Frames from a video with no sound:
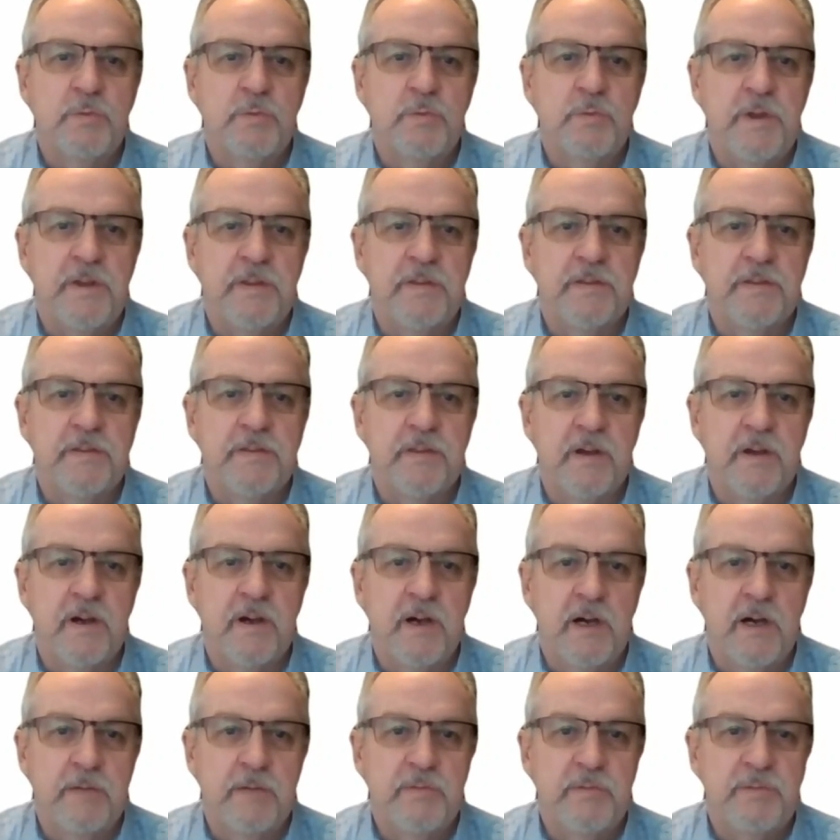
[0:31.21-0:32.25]
with
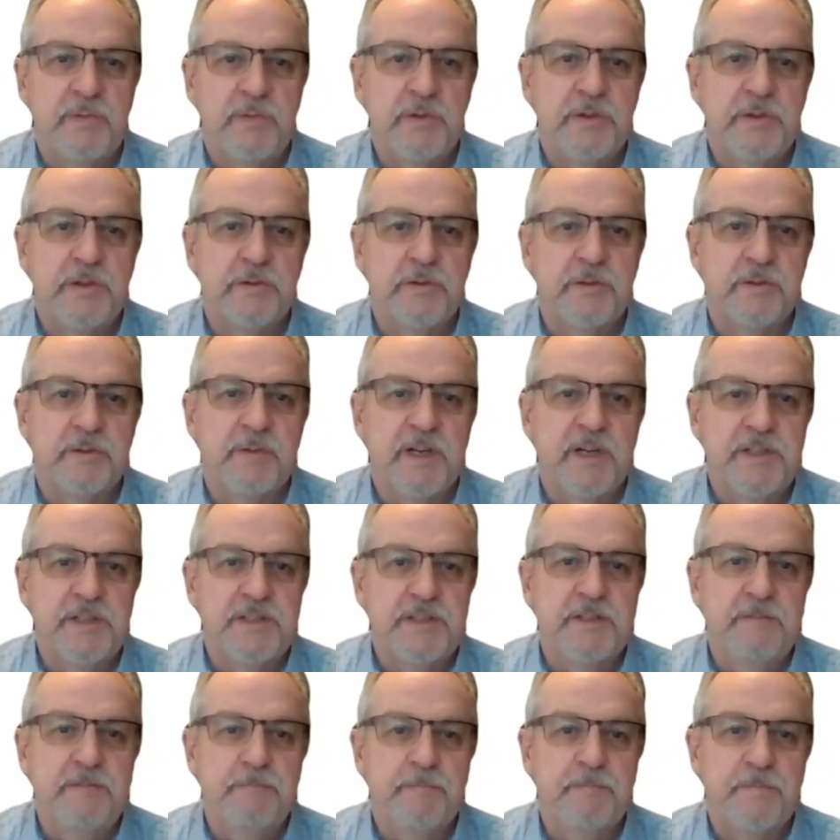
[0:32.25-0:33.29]
uh, home and building
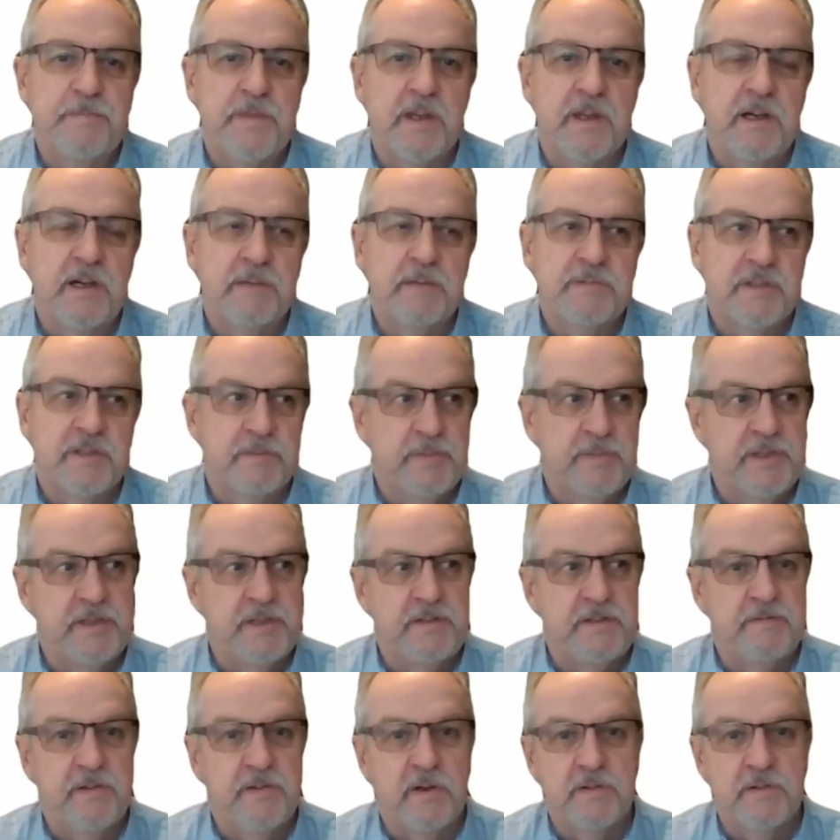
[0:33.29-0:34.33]
automation um, so I've been
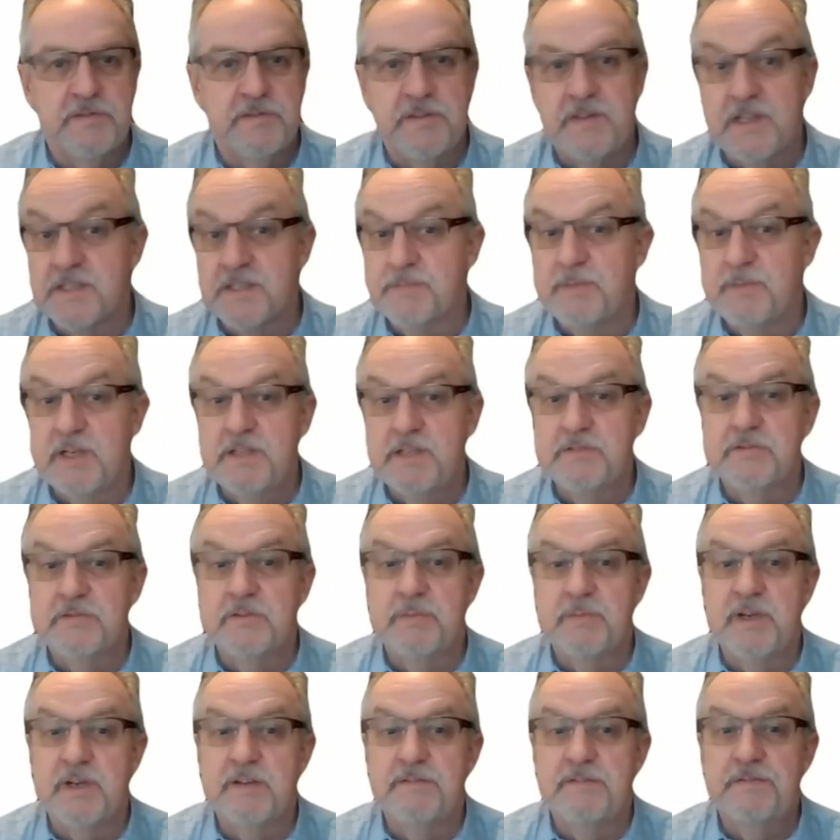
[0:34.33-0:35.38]
involved in that space for
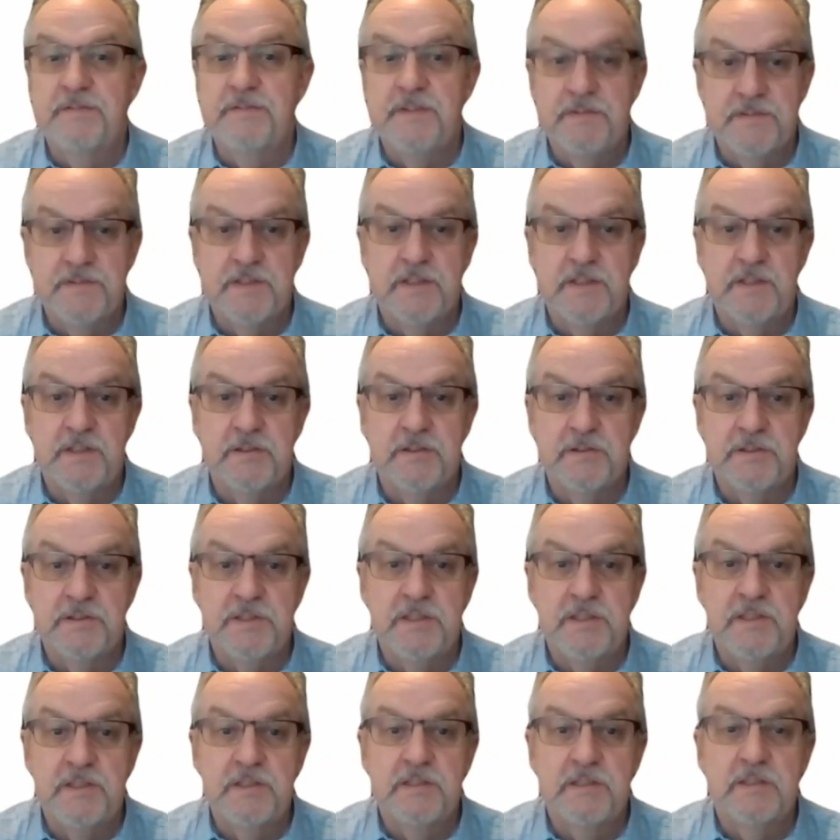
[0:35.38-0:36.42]
about 15 odd
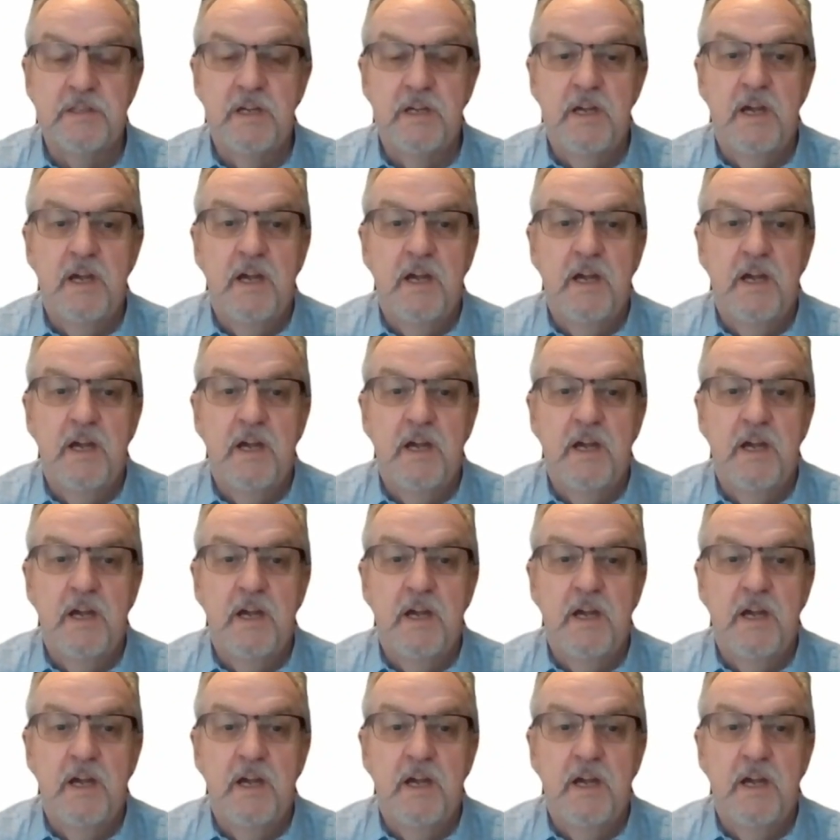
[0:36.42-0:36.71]
years.